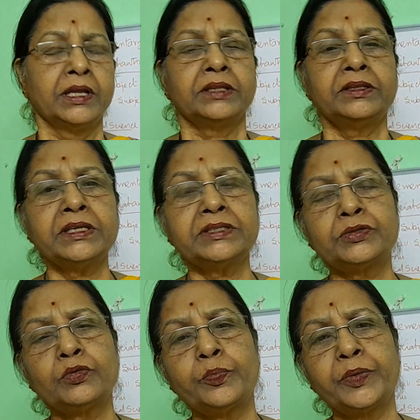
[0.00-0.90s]
These
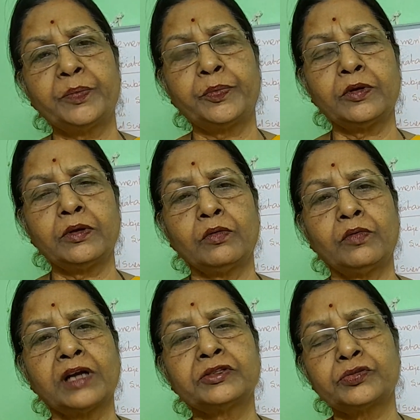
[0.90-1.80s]
two people
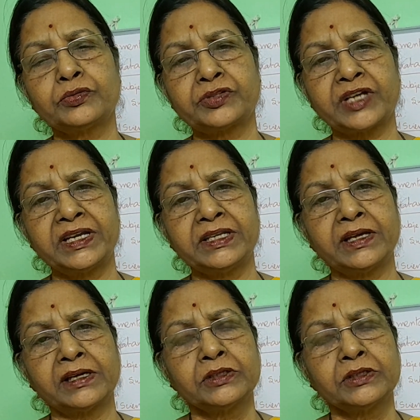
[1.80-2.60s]
wants to study the